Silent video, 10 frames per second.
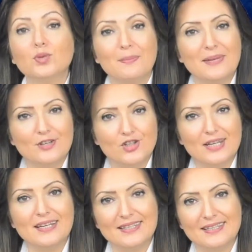Yes,
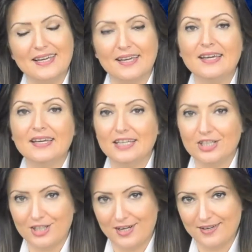in the beginning
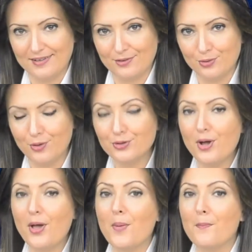of the week, the Moon will
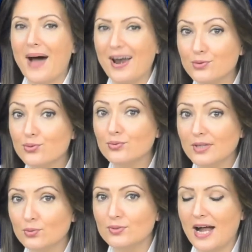be in Taurus
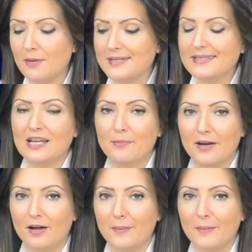and in a supportive